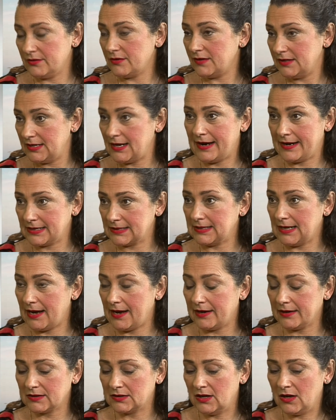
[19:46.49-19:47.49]
the Tax
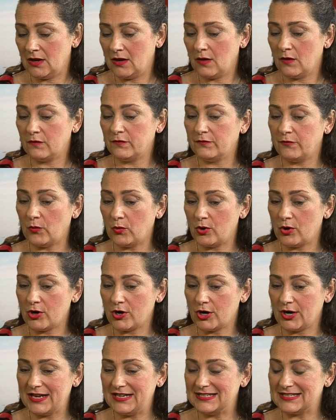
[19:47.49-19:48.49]
Act
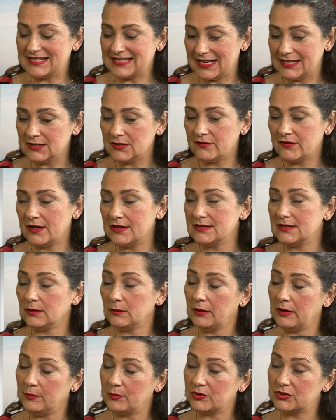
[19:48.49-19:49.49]
for incentivizing
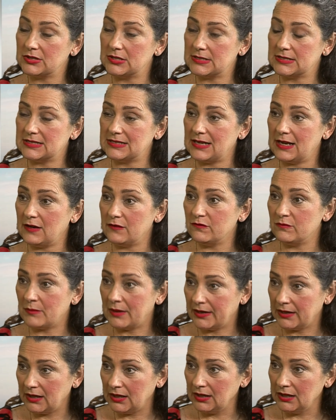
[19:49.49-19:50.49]
people to save
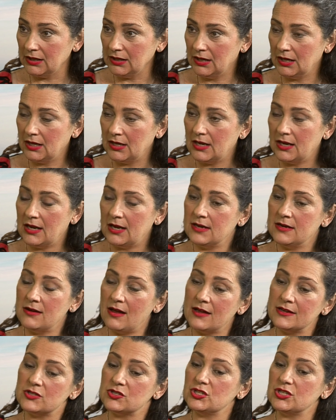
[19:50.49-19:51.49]
money
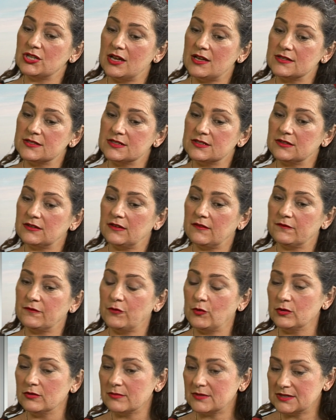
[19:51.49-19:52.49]
not just
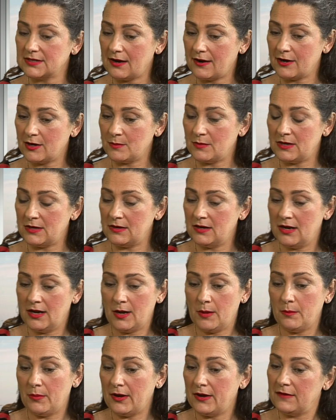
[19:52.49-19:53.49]
for retirement,
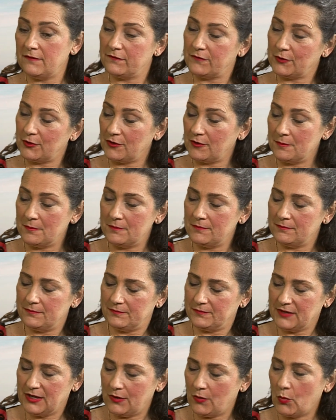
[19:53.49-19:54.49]
but for
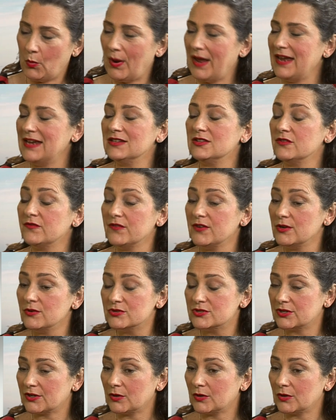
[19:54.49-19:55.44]
way in the future